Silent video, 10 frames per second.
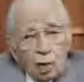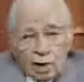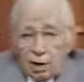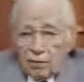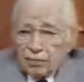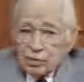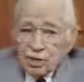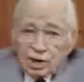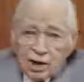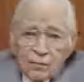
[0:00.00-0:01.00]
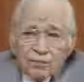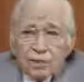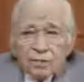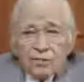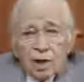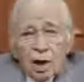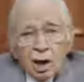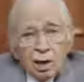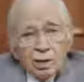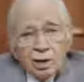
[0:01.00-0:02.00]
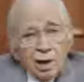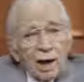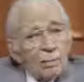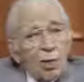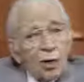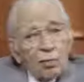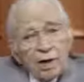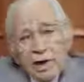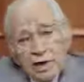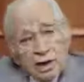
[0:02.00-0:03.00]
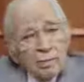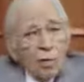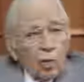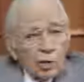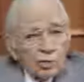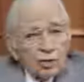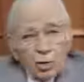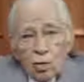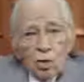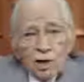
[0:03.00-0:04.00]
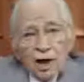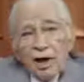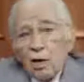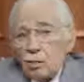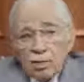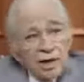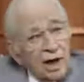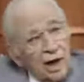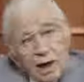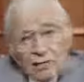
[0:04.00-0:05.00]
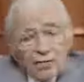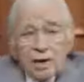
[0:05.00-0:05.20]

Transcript: Well, now, if it's a gift of God and I'm already an immortal soul and I already have